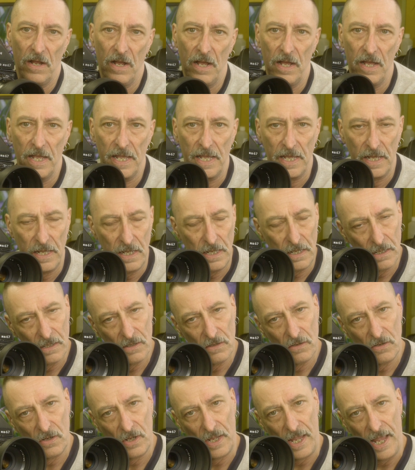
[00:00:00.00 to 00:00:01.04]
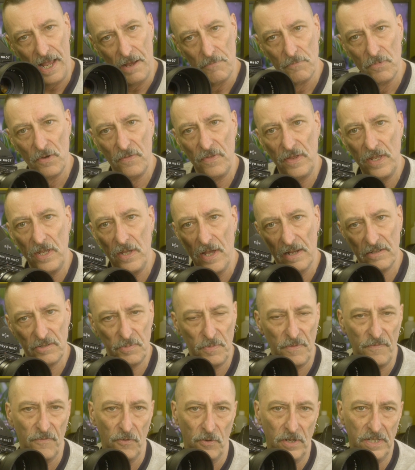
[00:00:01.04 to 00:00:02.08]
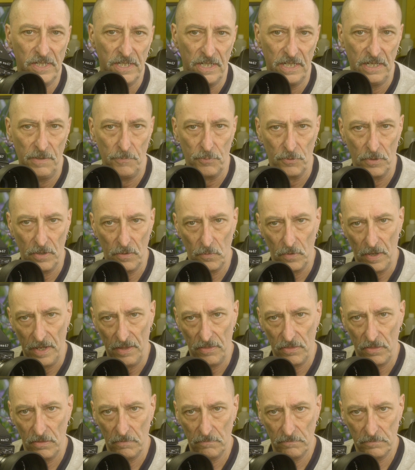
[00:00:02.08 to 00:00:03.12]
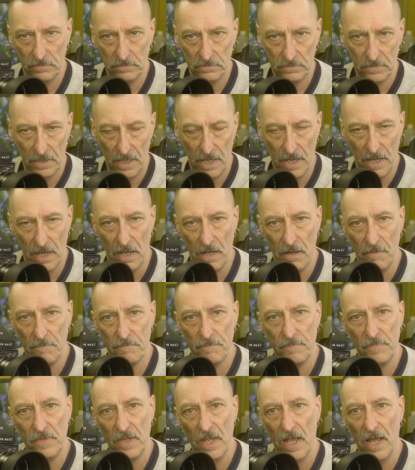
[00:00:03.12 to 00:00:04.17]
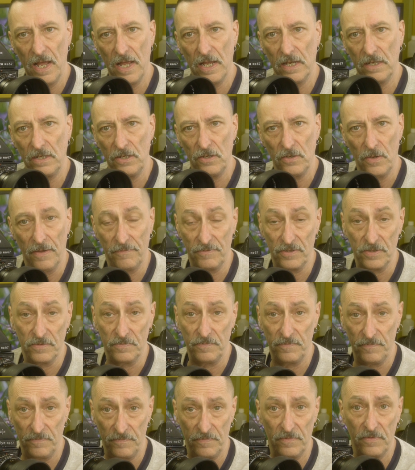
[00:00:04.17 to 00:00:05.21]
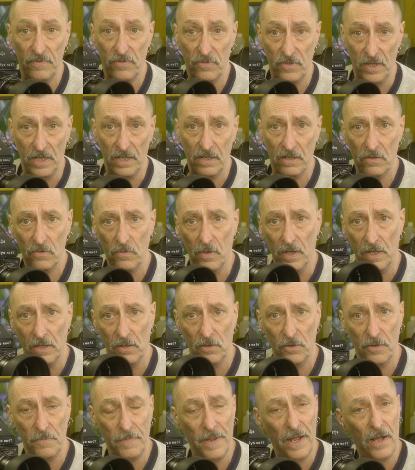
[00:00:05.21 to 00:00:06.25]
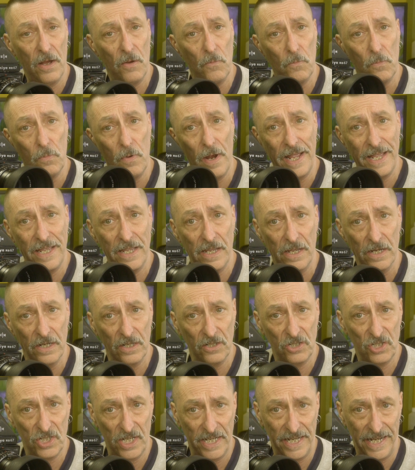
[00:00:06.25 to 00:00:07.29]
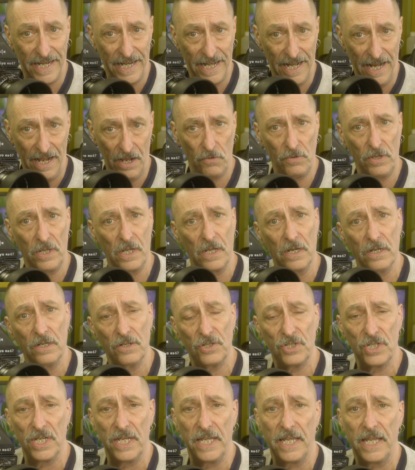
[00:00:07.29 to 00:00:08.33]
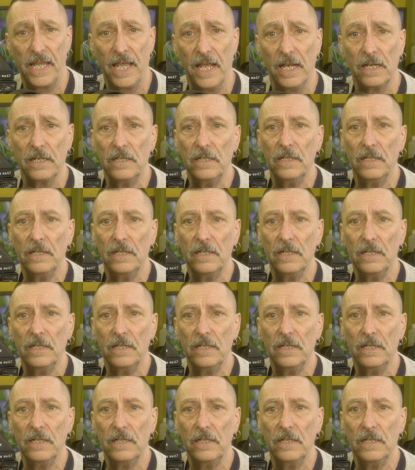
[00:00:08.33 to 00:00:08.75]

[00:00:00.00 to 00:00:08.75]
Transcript: a camera that you have to be very deliberate with, and you have to think quite a lot about where you're going to take it, how you're going to take it.